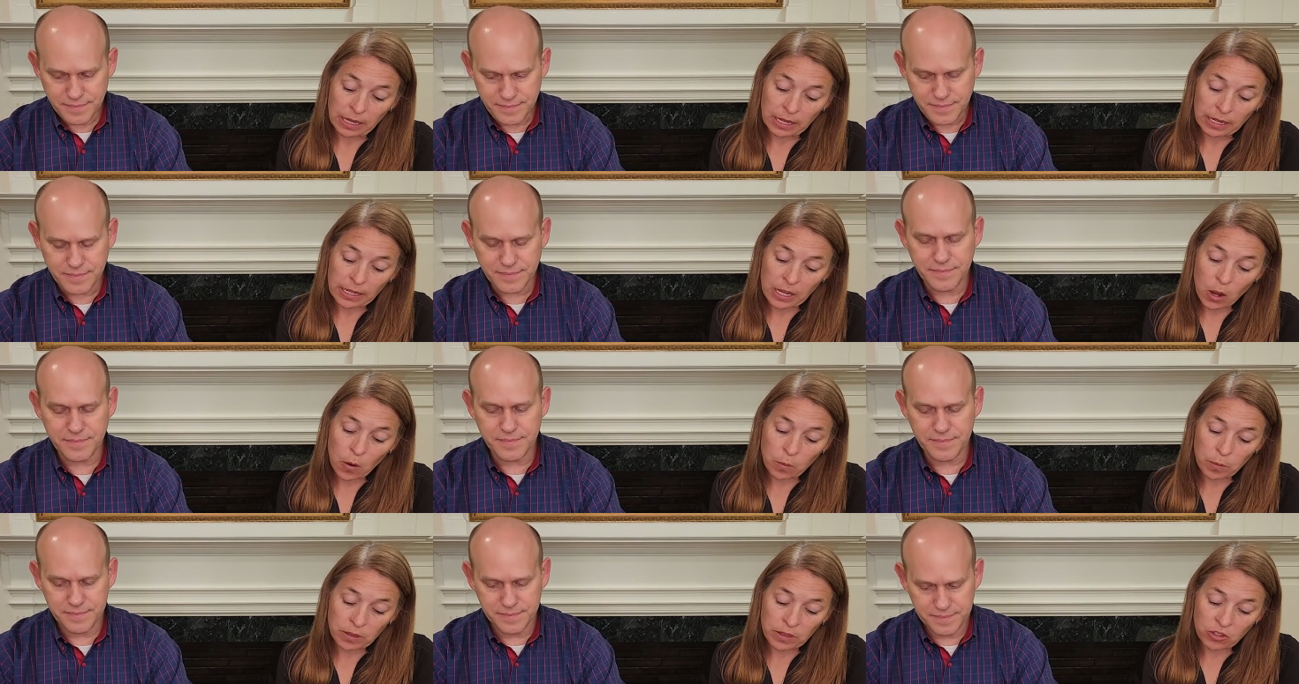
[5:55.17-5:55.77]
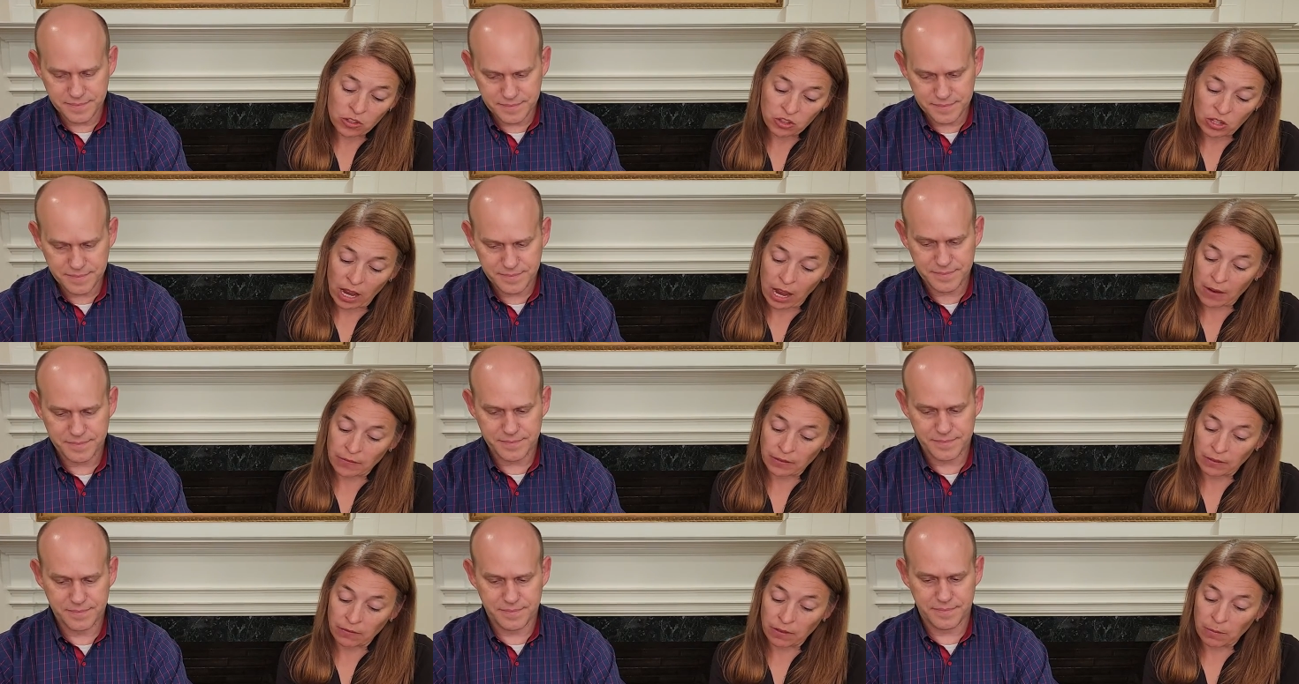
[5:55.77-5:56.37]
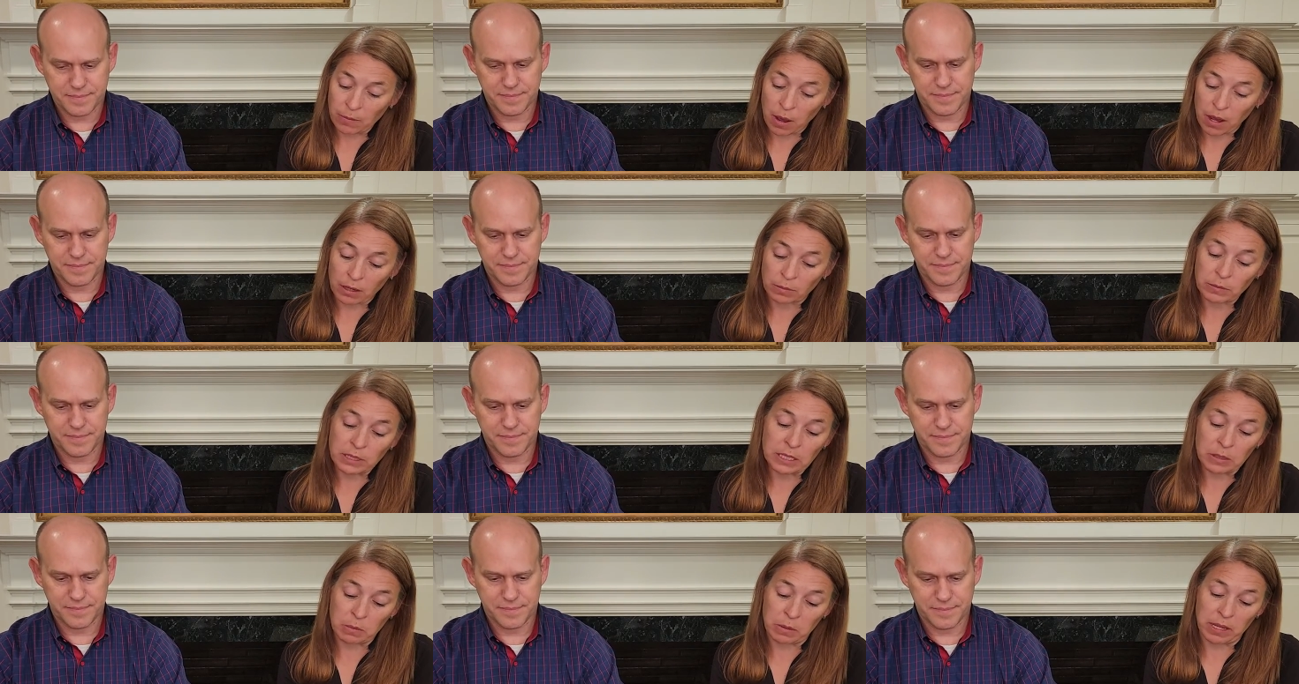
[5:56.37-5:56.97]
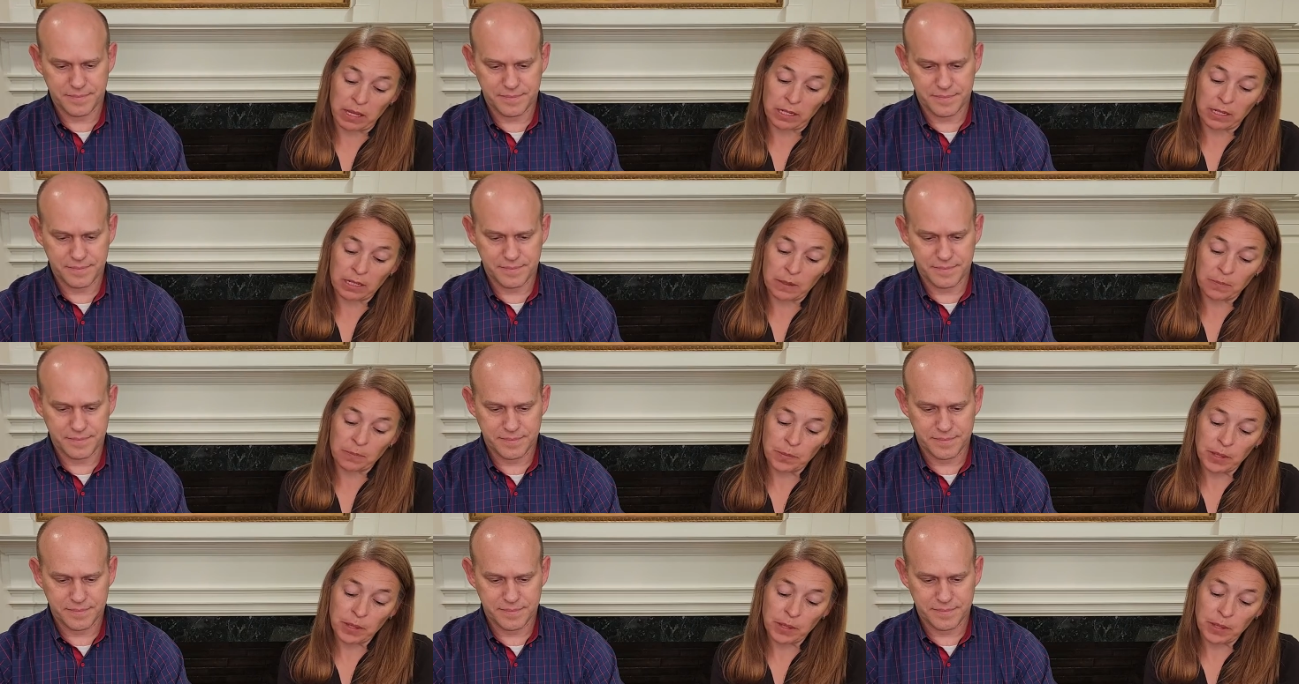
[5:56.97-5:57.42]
Speaker 1: He opened the shaft of the bottomless pit,